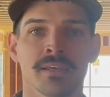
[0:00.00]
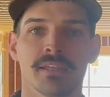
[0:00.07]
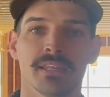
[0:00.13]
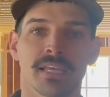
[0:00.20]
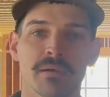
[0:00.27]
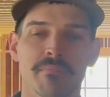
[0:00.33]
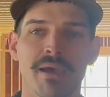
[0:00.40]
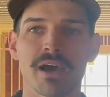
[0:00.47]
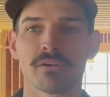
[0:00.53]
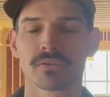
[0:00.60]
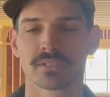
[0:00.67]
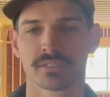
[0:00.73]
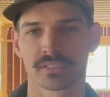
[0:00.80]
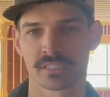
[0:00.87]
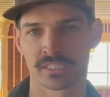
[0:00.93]
the amount,
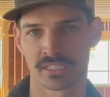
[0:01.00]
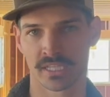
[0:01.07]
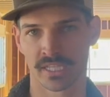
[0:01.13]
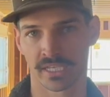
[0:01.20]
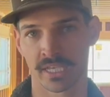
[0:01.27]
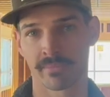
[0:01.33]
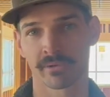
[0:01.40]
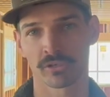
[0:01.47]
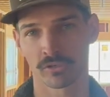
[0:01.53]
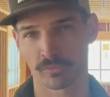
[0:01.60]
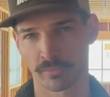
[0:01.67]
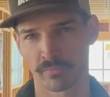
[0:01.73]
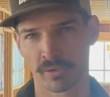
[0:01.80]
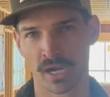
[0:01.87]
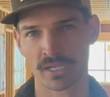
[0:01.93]
because then the chemical
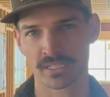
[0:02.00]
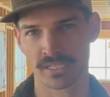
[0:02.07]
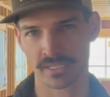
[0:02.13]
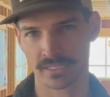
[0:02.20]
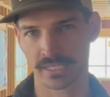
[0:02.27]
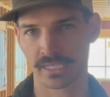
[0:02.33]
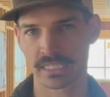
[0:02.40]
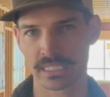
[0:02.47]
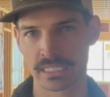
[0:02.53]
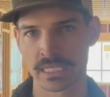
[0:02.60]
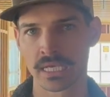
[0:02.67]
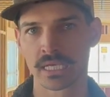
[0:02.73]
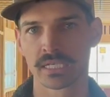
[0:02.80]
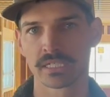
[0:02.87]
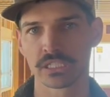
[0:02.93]
process gets
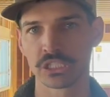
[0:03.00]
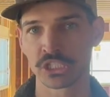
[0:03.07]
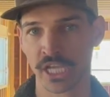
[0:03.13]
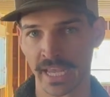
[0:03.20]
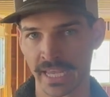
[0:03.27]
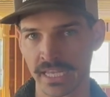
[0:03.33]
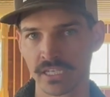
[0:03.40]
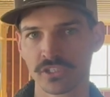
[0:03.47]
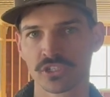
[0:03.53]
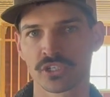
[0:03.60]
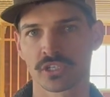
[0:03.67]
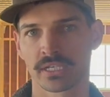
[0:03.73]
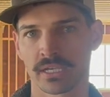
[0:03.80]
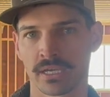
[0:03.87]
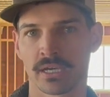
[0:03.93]
changed.
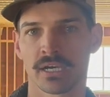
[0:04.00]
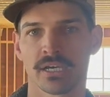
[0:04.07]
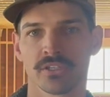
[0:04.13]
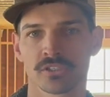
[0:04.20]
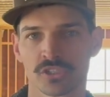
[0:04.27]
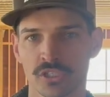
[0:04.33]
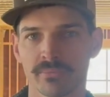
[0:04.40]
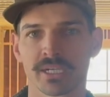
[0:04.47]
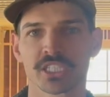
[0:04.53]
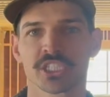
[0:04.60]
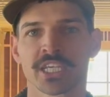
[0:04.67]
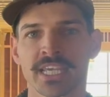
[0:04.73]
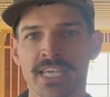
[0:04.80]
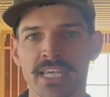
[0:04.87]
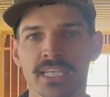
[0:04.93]
There's too much
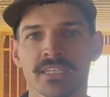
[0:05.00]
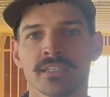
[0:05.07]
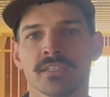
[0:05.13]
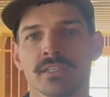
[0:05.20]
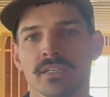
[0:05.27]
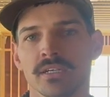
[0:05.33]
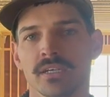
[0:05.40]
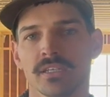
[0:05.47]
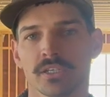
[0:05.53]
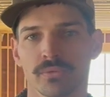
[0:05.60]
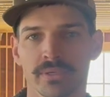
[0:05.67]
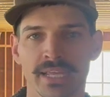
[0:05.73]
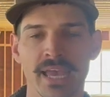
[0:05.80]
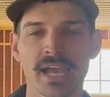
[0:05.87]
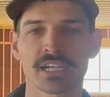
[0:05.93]
heat. The
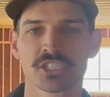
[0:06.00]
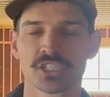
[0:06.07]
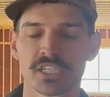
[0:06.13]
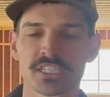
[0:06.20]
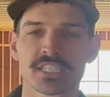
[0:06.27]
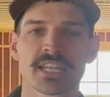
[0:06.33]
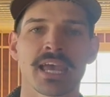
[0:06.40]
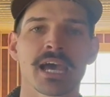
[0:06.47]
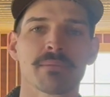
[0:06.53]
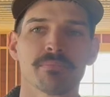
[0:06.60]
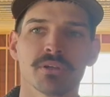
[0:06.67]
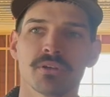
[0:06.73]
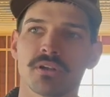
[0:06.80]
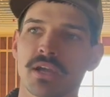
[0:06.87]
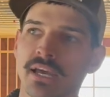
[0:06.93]
reaction doesn't
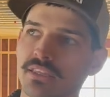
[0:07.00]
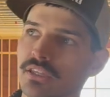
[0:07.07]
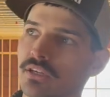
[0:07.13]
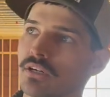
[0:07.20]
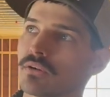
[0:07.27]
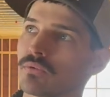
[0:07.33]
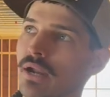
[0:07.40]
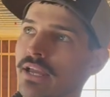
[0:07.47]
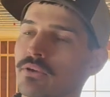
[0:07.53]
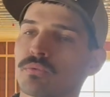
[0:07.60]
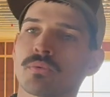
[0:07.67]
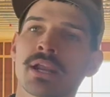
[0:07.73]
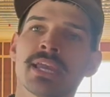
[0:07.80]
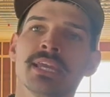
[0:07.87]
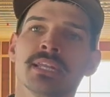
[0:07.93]
happen at the right
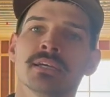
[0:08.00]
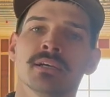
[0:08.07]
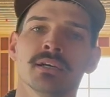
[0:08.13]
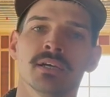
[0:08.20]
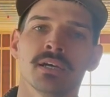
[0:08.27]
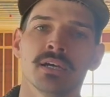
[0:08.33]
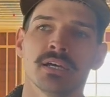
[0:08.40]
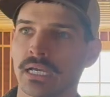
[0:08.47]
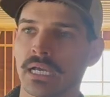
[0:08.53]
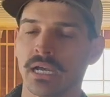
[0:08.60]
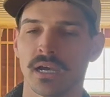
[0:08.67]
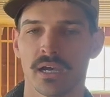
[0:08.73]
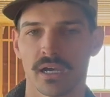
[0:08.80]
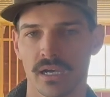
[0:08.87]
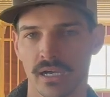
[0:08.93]
rate.
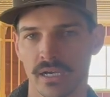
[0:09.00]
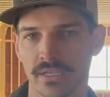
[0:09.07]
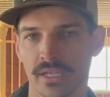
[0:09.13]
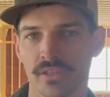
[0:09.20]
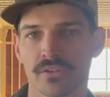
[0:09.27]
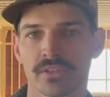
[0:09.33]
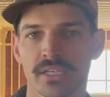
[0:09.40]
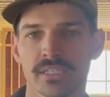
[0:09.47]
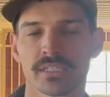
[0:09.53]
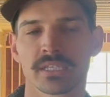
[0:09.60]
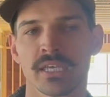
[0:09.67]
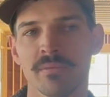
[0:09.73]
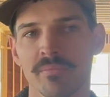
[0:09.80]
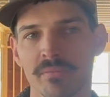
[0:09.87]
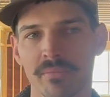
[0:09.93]
Another thing to
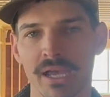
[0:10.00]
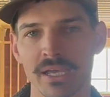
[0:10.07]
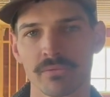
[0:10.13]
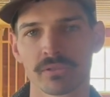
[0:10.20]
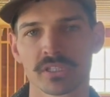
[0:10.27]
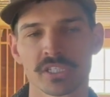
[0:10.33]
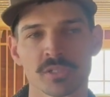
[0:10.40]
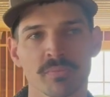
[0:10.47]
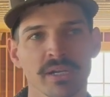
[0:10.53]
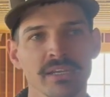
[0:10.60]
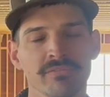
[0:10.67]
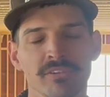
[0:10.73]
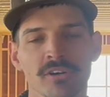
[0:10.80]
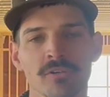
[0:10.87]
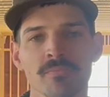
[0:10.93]
keep in mind with the spray
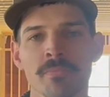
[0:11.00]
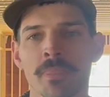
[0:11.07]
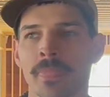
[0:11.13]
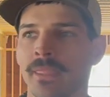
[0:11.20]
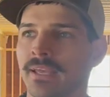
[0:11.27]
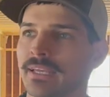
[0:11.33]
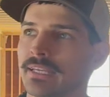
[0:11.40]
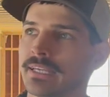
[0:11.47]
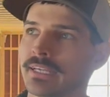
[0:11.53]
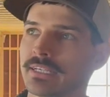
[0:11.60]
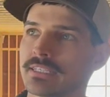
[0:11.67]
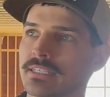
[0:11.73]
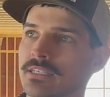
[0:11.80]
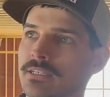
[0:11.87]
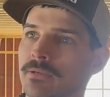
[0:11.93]
foam
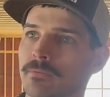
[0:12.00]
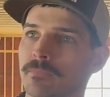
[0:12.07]
is